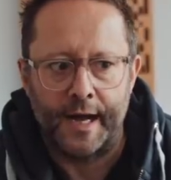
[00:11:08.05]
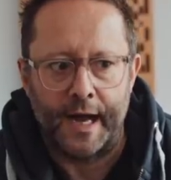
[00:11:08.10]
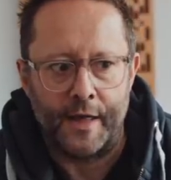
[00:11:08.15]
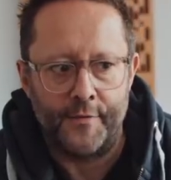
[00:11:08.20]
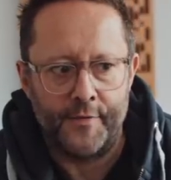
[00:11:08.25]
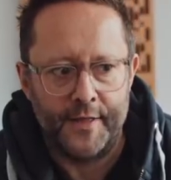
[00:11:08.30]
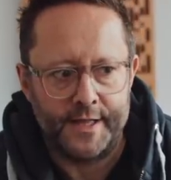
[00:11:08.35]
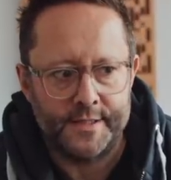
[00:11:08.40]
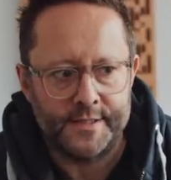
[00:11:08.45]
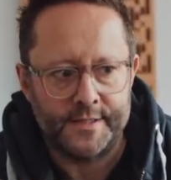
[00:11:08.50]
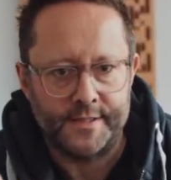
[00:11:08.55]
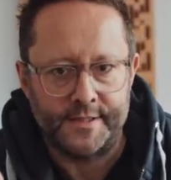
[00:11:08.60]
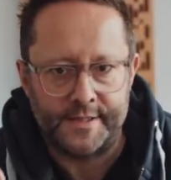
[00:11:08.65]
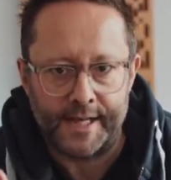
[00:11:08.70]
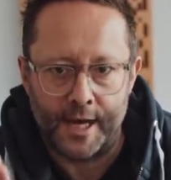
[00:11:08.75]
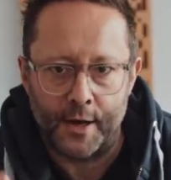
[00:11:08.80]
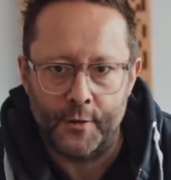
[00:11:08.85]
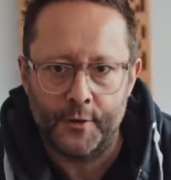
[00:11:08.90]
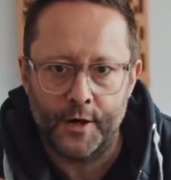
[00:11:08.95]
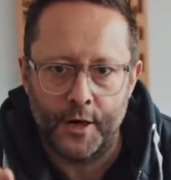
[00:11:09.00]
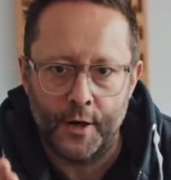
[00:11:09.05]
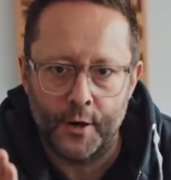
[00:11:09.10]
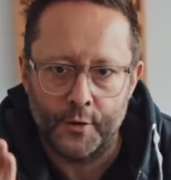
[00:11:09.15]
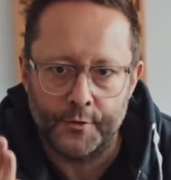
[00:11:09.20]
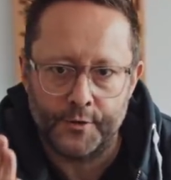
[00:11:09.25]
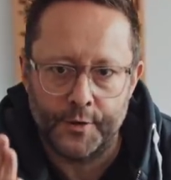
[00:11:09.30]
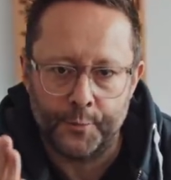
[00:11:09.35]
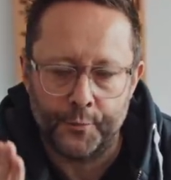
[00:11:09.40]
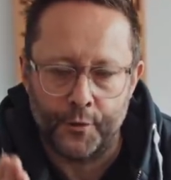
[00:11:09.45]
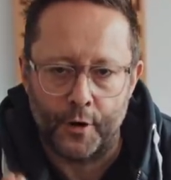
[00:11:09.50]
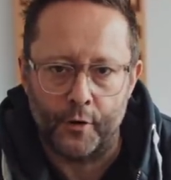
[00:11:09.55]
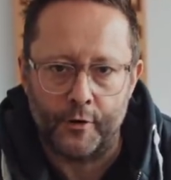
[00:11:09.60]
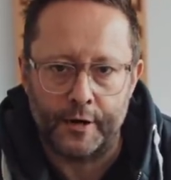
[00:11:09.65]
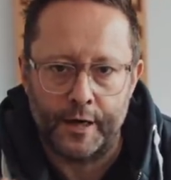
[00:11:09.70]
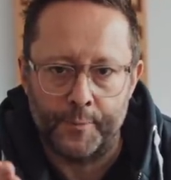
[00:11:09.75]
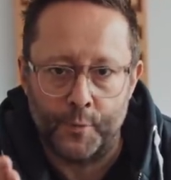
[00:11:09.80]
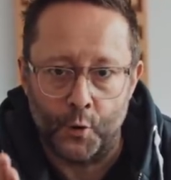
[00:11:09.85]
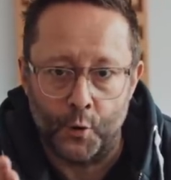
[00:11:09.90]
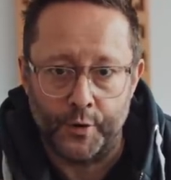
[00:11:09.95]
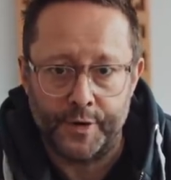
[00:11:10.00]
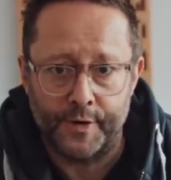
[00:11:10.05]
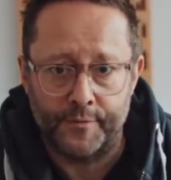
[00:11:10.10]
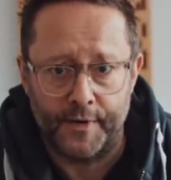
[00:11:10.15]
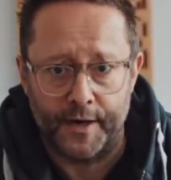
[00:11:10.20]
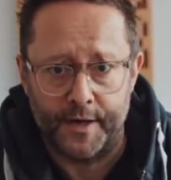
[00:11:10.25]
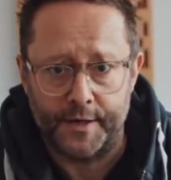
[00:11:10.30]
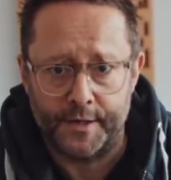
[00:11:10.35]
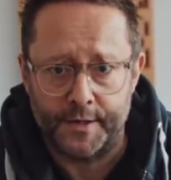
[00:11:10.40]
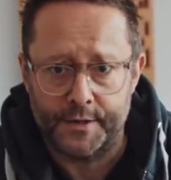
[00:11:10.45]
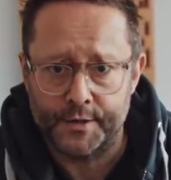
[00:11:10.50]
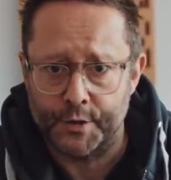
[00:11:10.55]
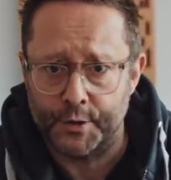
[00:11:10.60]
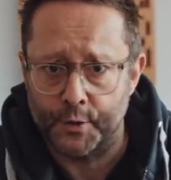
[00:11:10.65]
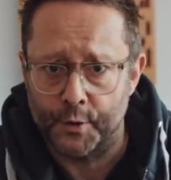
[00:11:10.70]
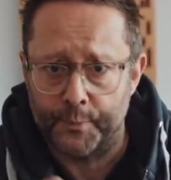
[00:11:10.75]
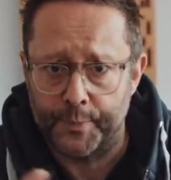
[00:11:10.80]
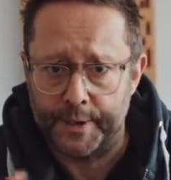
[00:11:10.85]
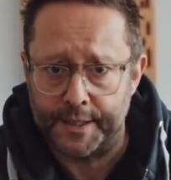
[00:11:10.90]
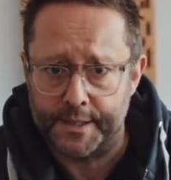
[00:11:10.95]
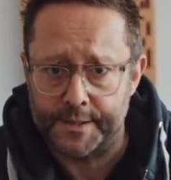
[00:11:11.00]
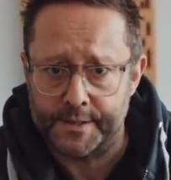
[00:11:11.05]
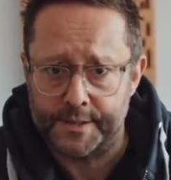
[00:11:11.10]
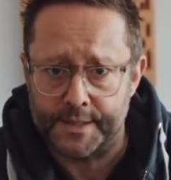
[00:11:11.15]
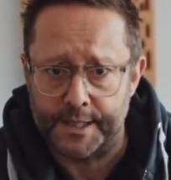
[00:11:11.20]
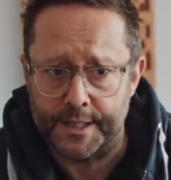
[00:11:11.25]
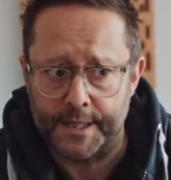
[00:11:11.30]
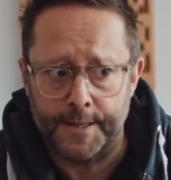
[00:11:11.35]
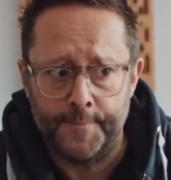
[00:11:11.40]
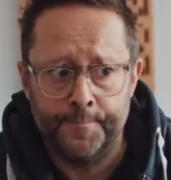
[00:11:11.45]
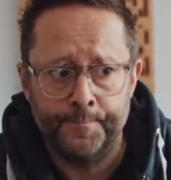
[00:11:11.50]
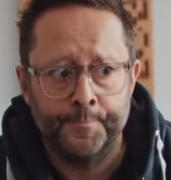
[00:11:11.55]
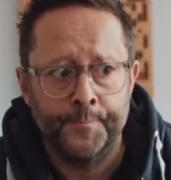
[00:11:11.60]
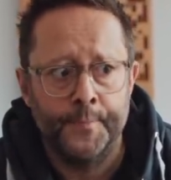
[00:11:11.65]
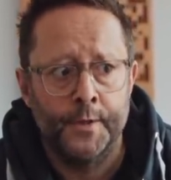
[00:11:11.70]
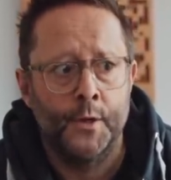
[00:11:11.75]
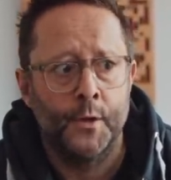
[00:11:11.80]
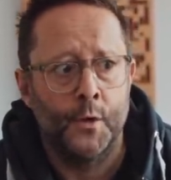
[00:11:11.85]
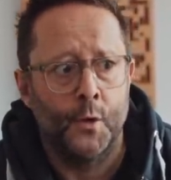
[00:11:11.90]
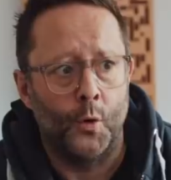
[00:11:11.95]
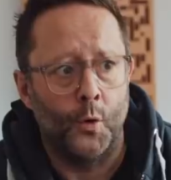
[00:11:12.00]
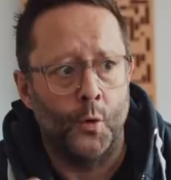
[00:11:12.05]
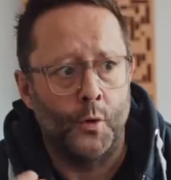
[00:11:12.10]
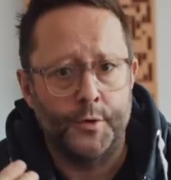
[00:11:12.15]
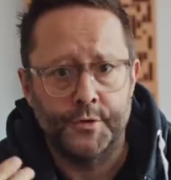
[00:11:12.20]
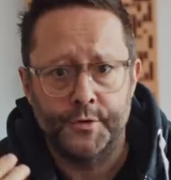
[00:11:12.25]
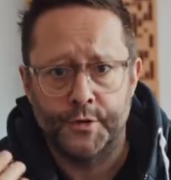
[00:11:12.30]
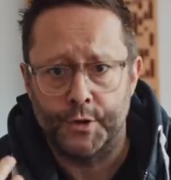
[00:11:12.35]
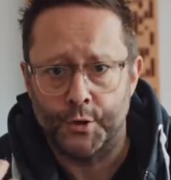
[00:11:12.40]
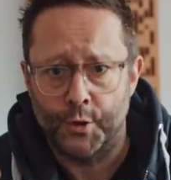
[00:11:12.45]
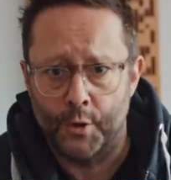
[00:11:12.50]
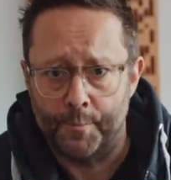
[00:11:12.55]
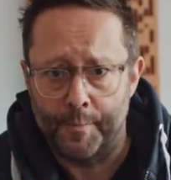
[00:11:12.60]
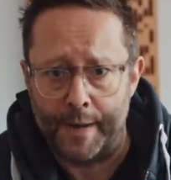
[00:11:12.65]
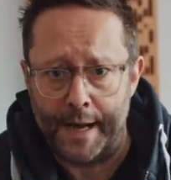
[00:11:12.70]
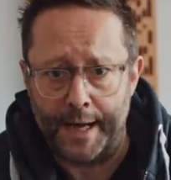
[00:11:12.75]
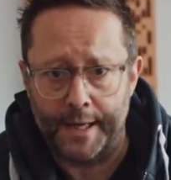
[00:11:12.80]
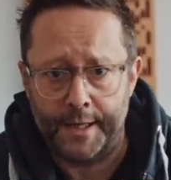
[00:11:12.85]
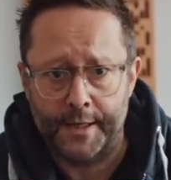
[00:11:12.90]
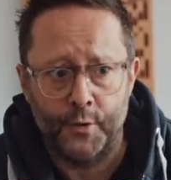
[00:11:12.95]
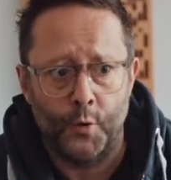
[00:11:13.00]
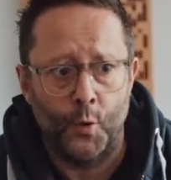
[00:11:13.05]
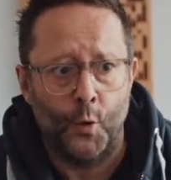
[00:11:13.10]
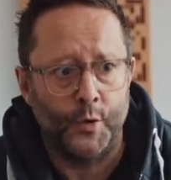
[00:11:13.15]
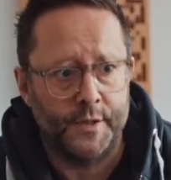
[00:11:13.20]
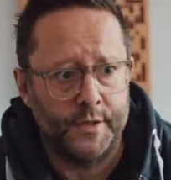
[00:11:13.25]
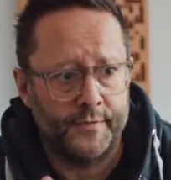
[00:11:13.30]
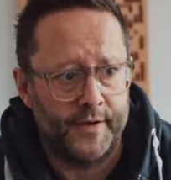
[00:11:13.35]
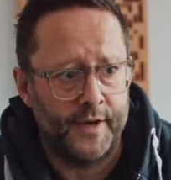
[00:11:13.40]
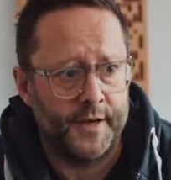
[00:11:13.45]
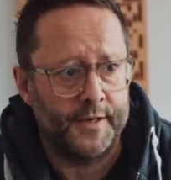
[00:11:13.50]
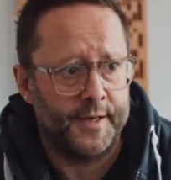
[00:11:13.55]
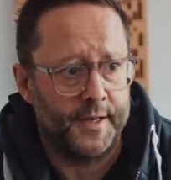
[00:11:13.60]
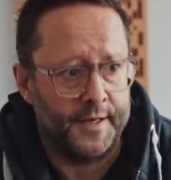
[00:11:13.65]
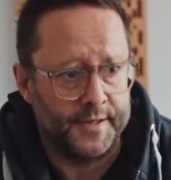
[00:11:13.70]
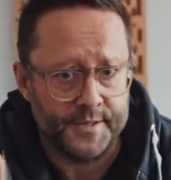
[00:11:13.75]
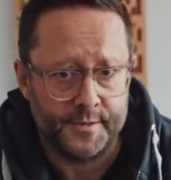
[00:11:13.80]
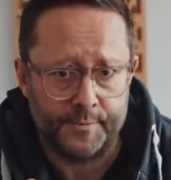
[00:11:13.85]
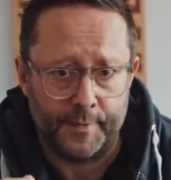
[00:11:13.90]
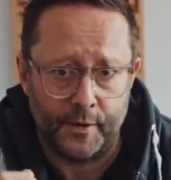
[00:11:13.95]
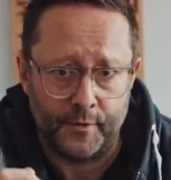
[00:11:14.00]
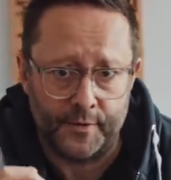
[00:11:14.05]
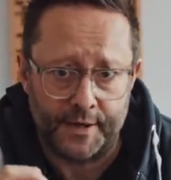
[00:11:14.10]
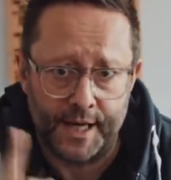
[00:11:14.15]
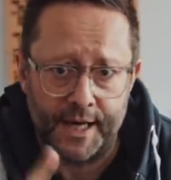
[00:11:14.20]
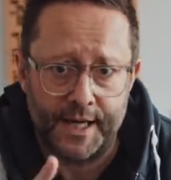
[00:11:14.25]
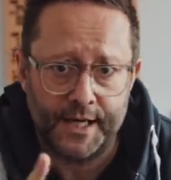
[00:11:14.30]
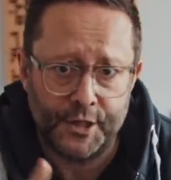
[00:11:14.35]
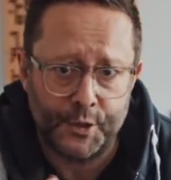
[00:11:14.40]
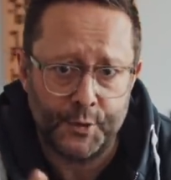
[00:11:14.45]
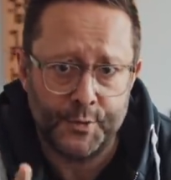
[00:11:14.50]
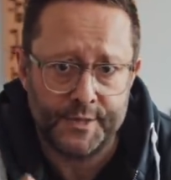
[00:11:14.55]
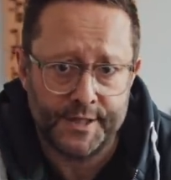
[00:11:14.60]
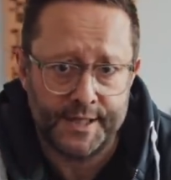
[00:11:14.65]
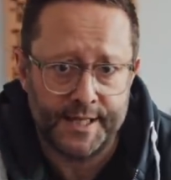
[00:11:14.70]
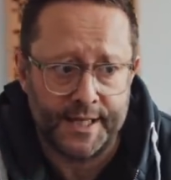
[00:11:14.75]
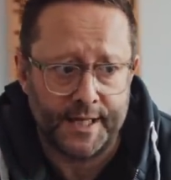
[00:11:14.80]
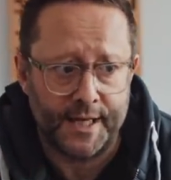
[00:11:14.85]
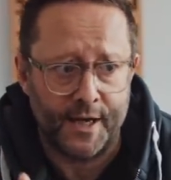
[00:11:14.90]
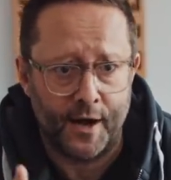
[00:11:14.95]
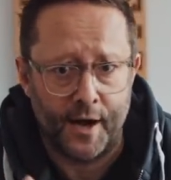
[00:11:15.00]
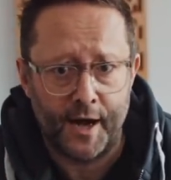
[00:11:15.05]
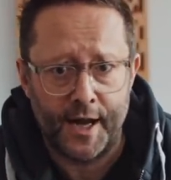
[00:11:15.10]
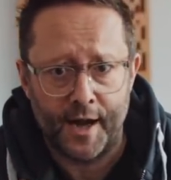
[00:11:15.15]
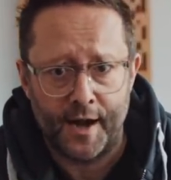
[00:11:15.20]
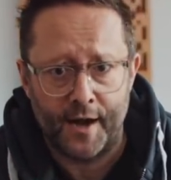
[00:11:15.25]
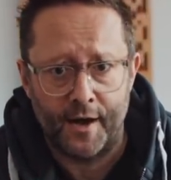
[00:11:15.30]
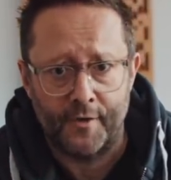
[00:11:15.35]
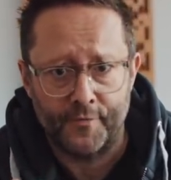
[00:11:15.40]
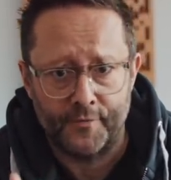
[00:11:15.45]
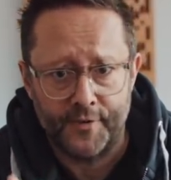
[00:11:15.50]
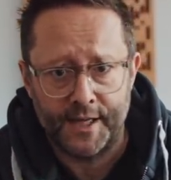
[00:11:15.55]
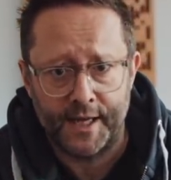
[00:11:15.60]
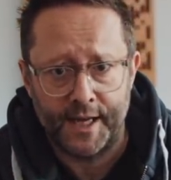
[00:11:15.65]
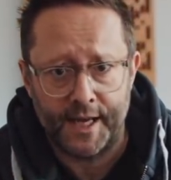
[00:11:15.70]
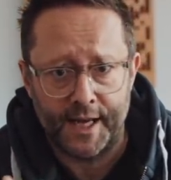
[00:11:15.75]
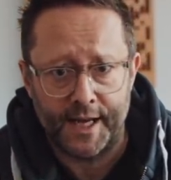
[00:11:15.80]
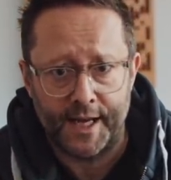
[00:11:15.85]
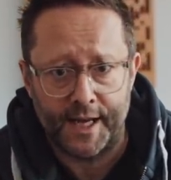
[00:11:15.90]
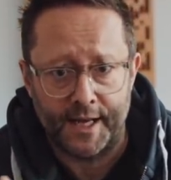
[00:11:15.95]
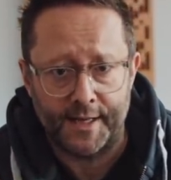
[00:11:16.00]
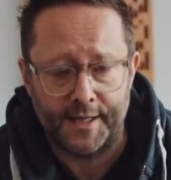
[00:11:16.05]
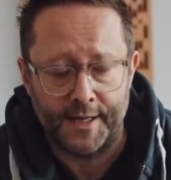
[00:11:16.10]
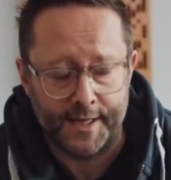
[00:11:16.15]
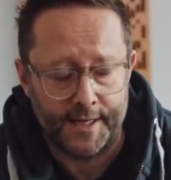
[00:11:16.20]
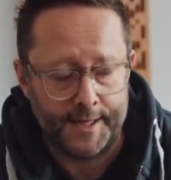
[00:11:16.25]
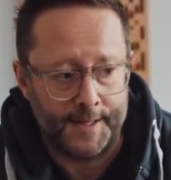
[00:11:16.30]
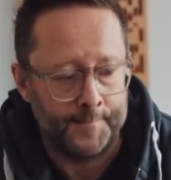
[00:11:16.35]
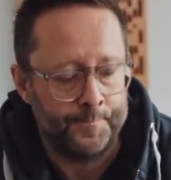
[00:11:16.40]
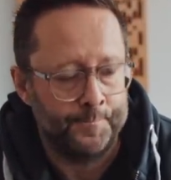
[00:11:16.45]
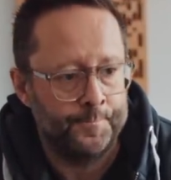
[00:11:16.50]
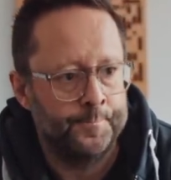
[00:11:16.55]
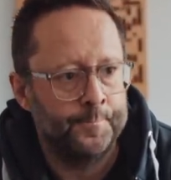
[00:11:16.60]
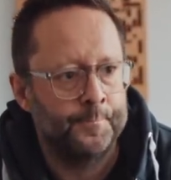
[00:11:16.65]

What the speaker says: And that's download the program Audivana to your PC or to your Mac. Audivana is spelled A-U-D-I-R-V-A-N-A.